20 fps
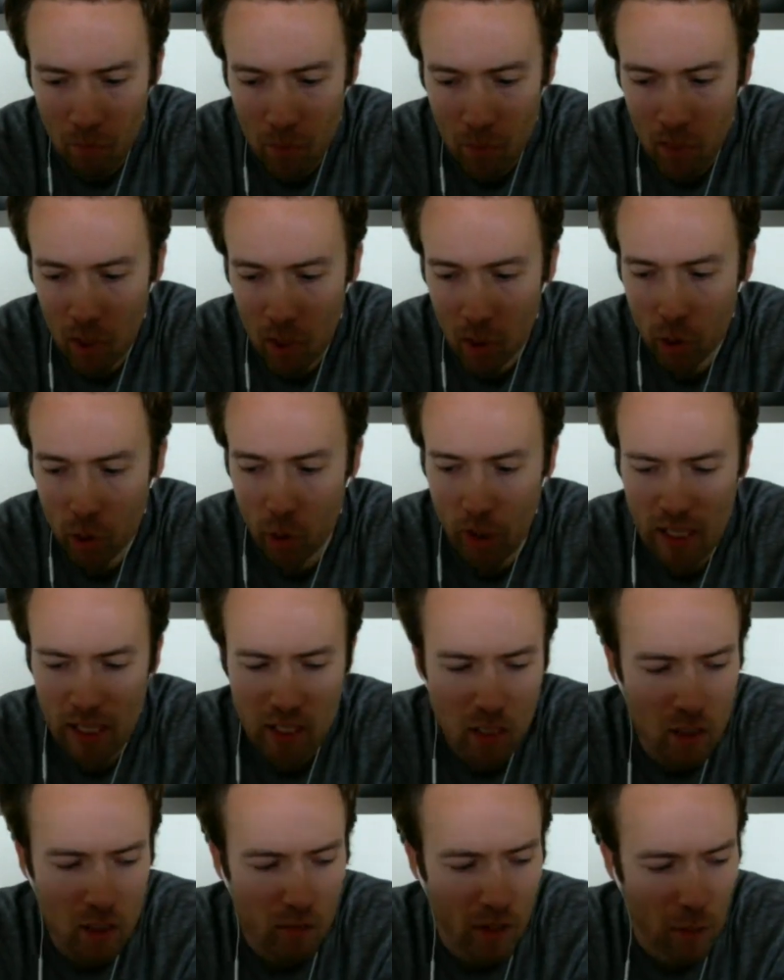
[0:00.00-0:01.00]
So that's
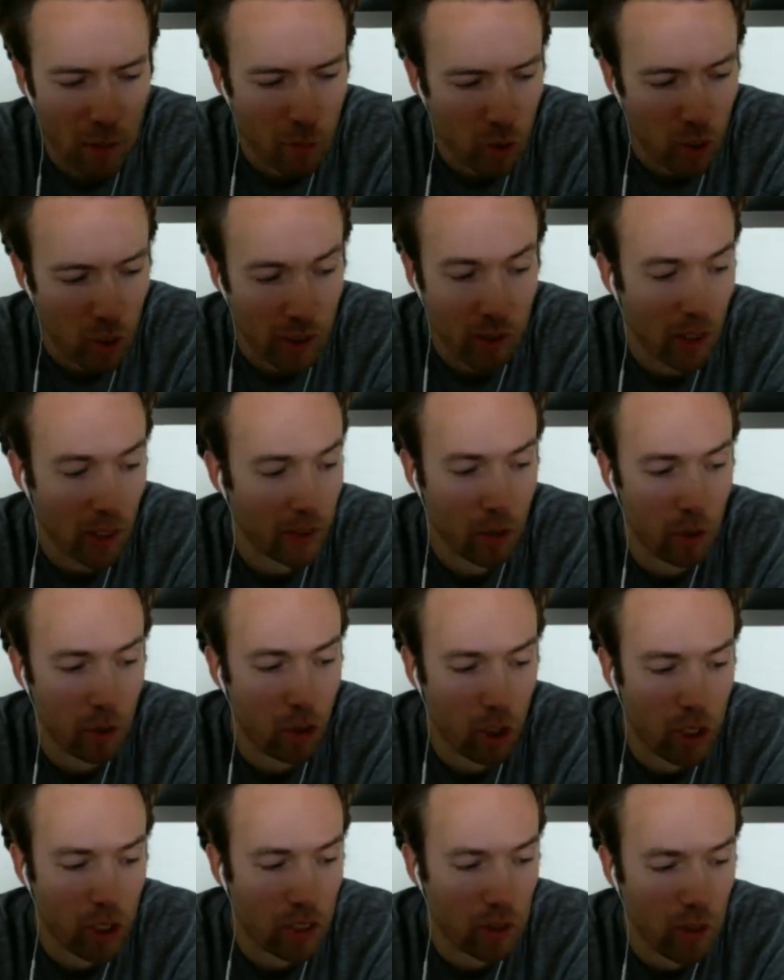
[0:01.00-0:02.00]
the developer side. Like you
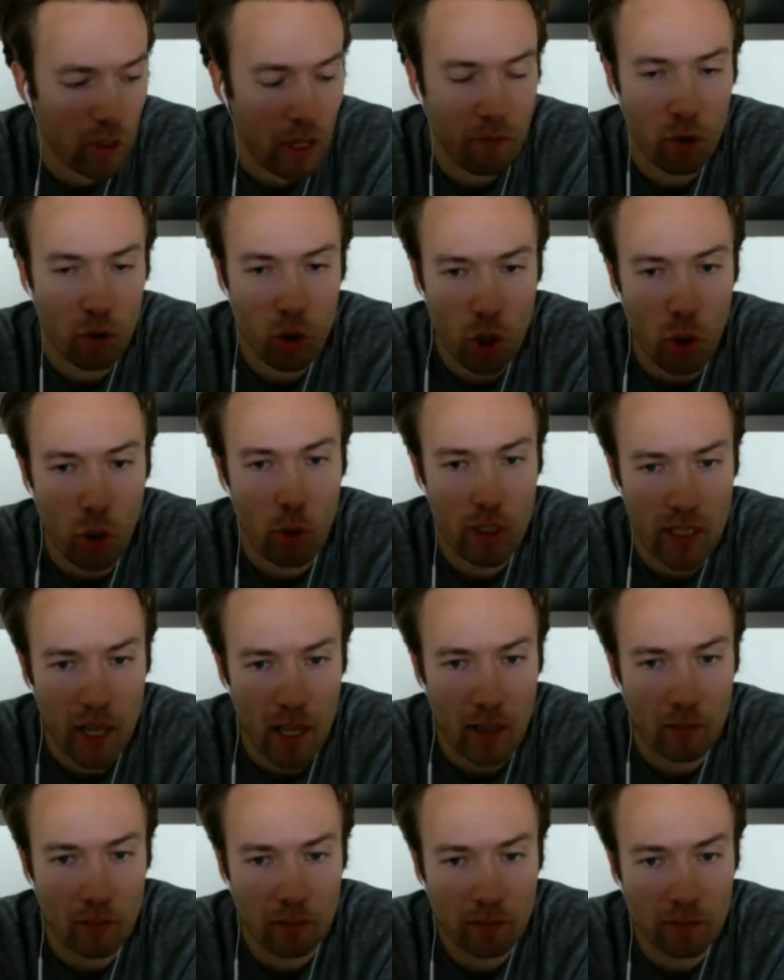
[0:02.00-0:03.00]
have to show and
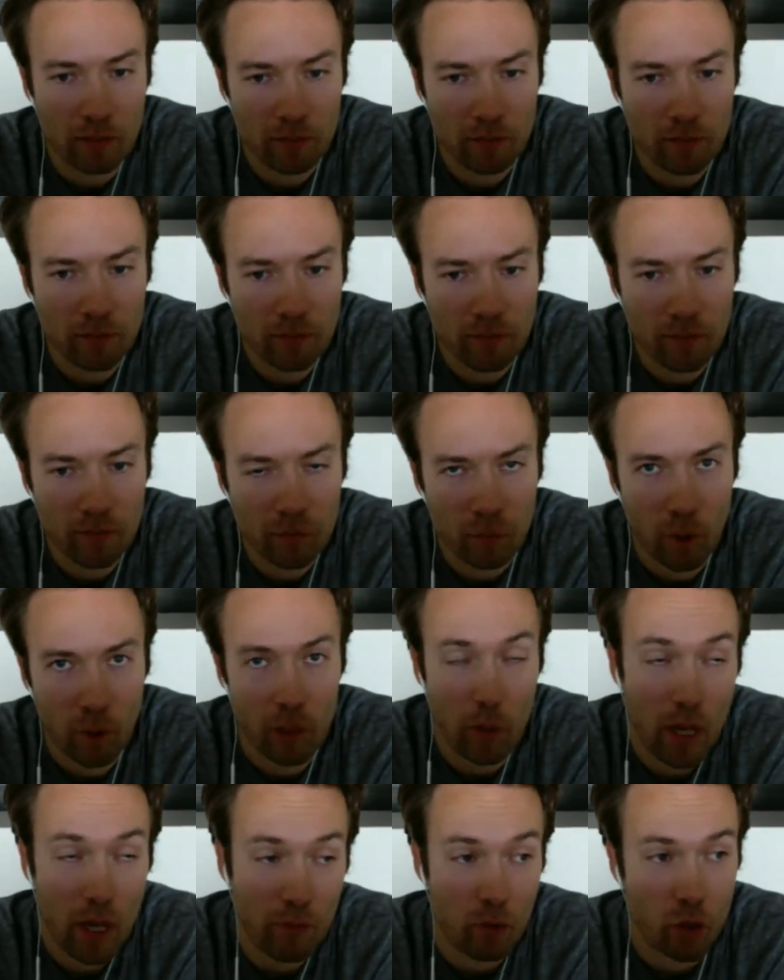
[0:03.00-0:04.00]
tell. Well,
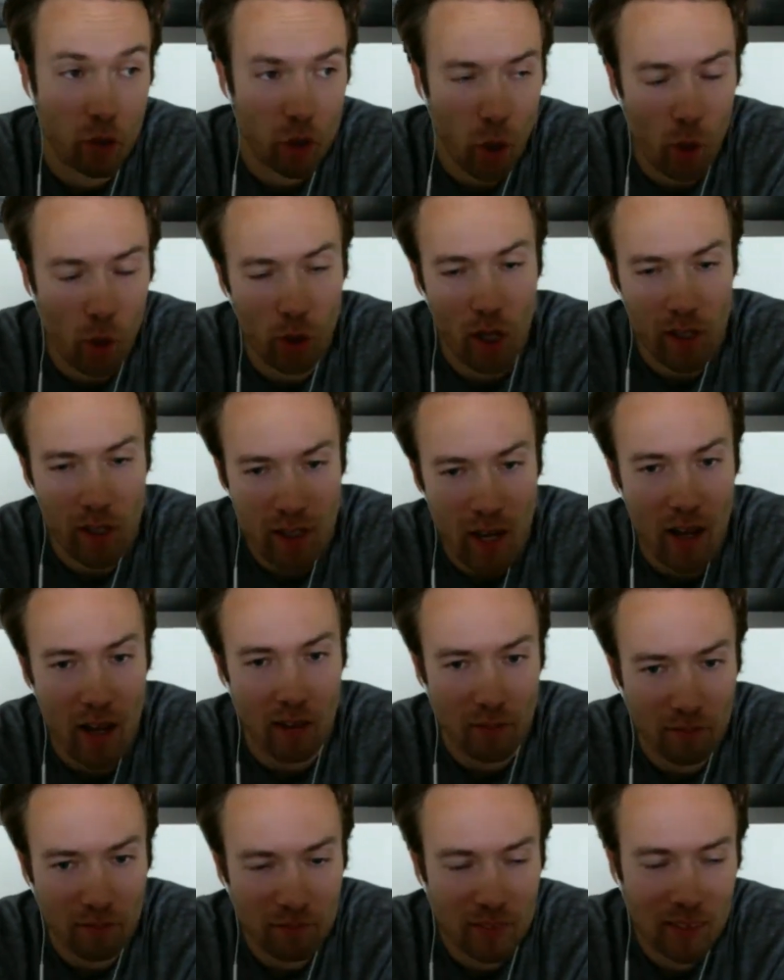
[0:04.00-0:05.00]
you have to show, not tell.
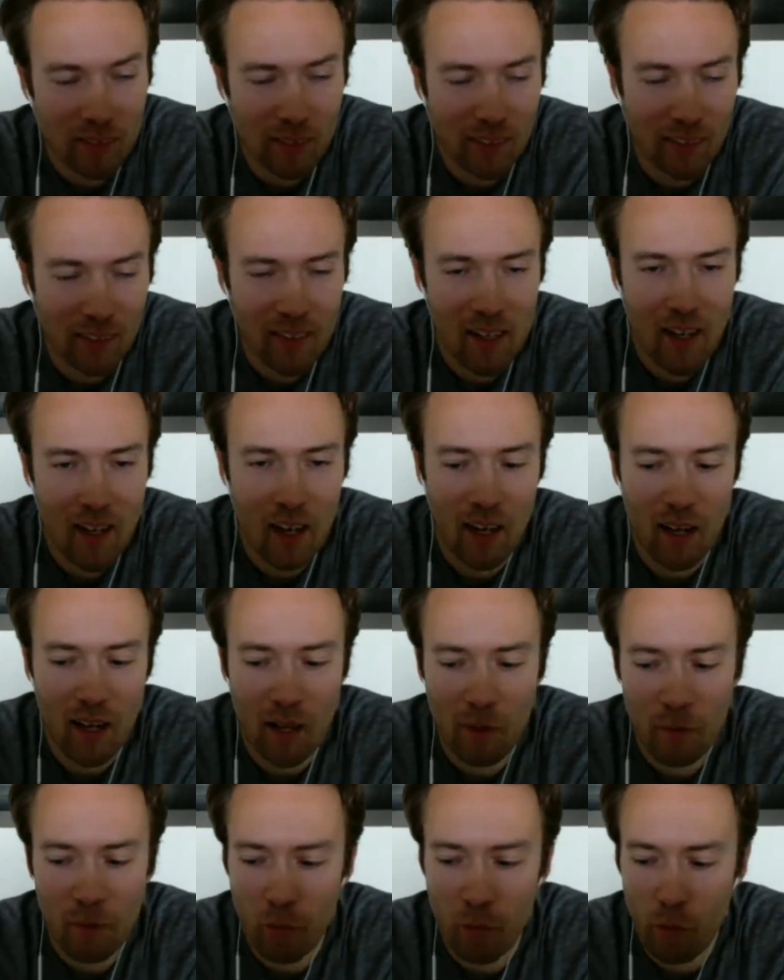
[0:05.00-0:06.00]

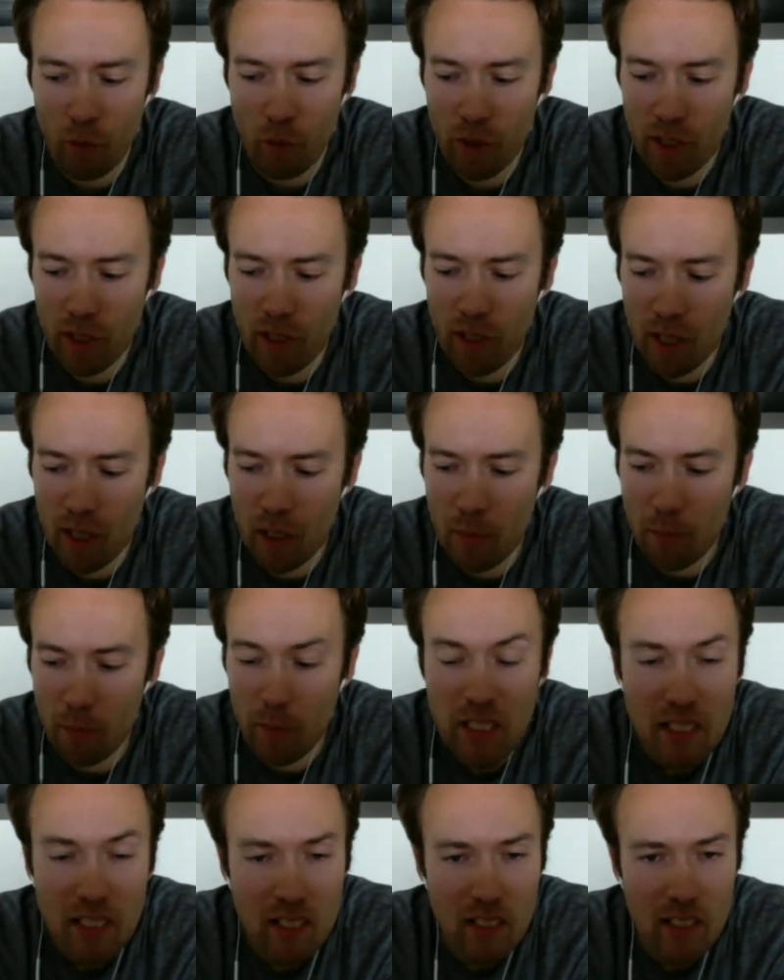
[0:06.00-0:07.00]
For the
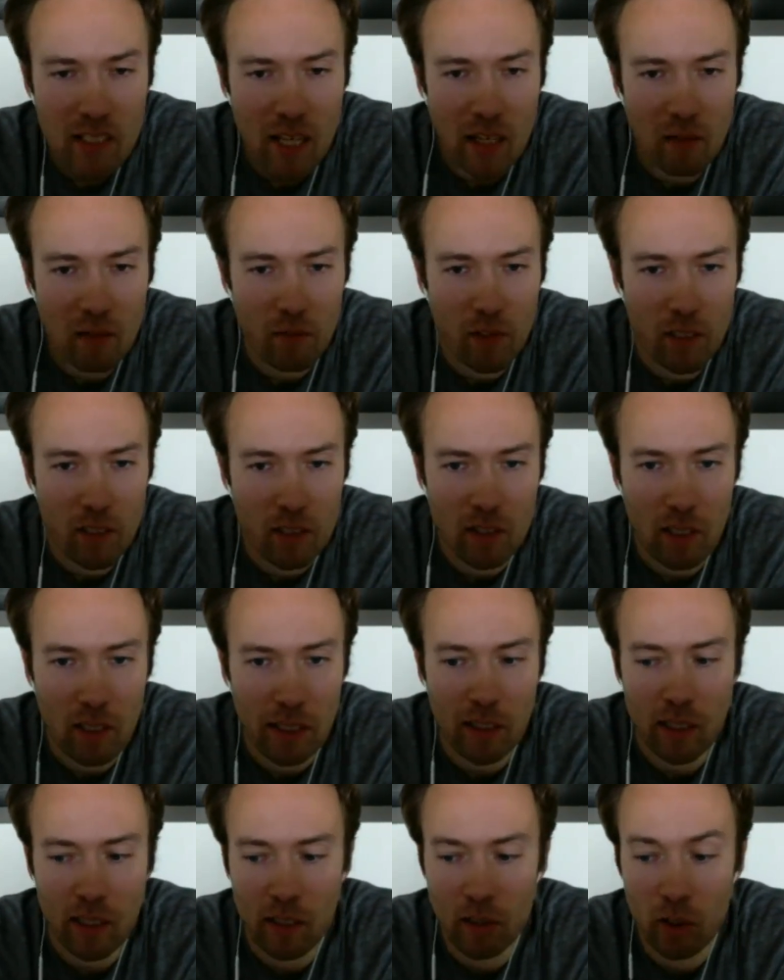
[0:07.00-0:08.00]
business side of things, like
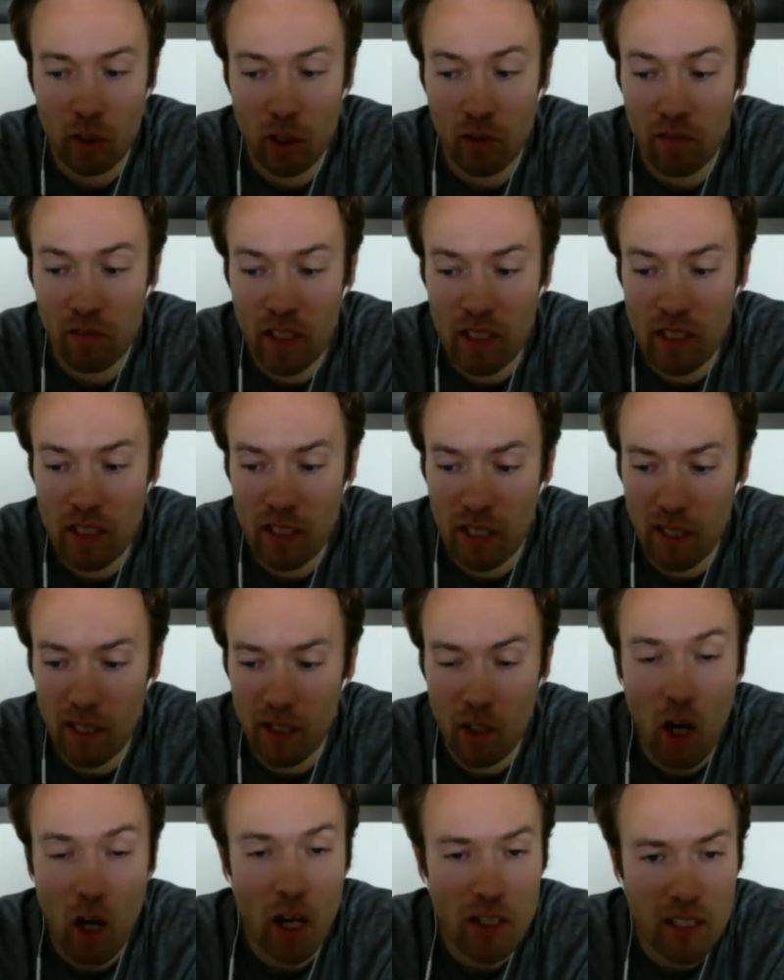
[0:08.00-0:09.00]
convincing a
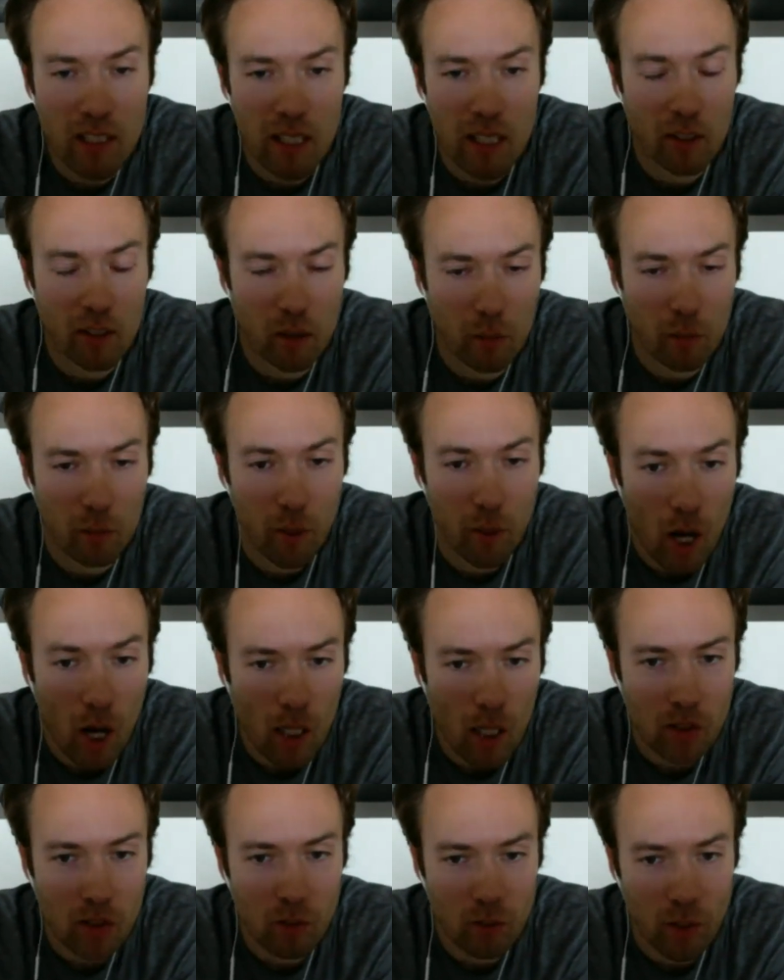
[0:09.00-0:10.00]
non-technical
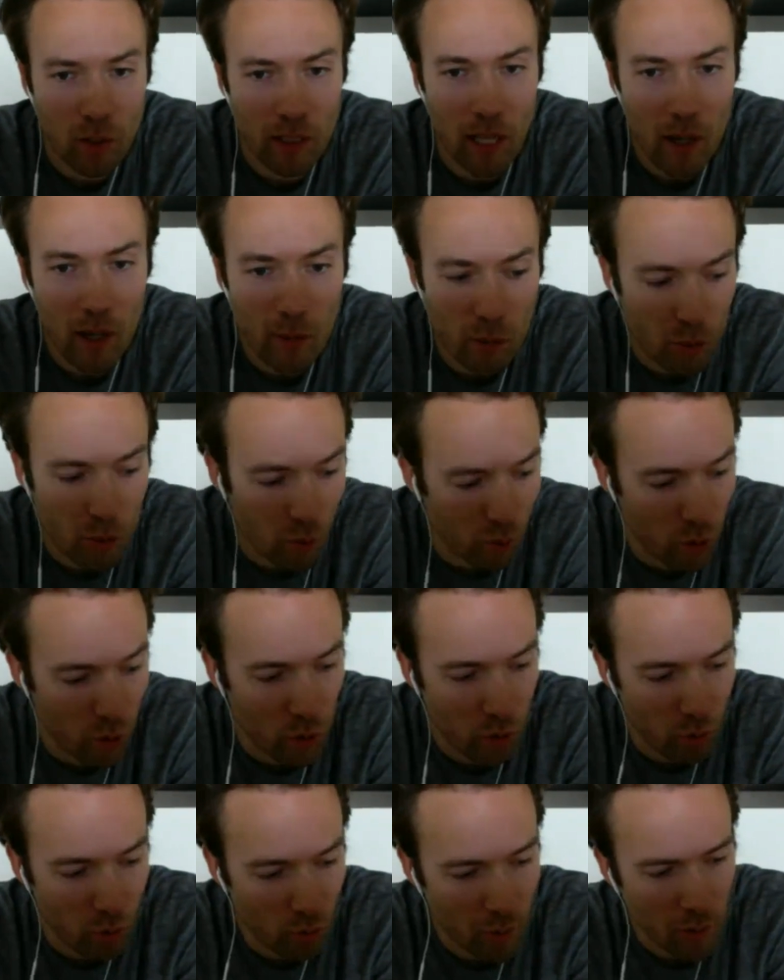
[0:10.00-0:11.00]
boss to allow you to
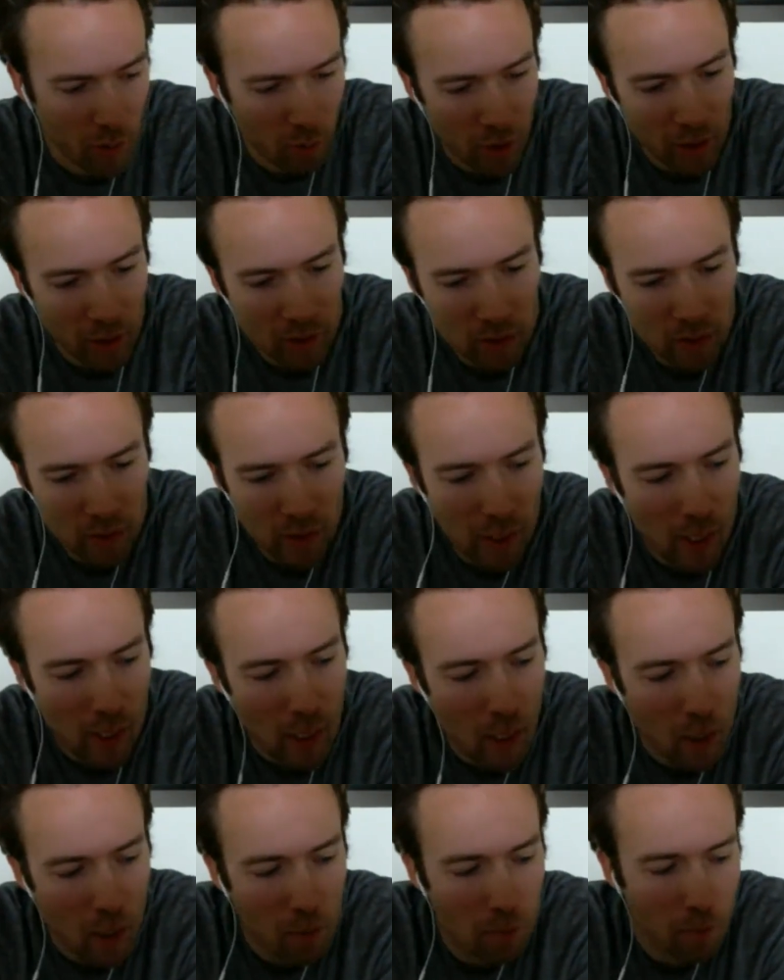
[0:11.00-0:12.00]
use Ruby on Rails,
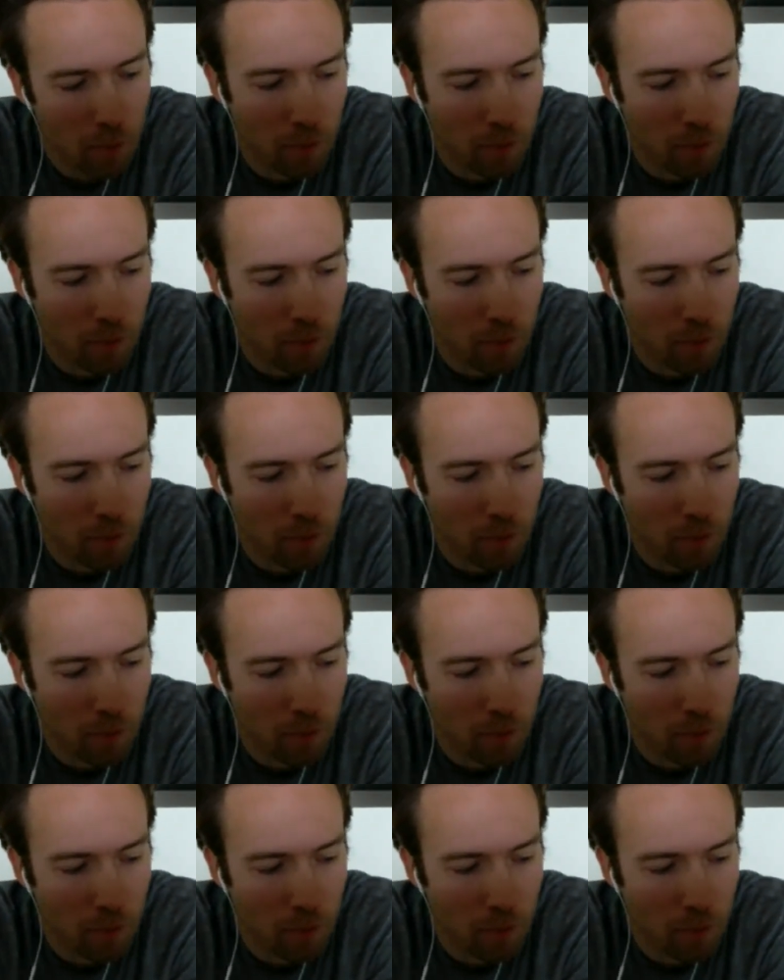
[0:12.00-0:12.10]
I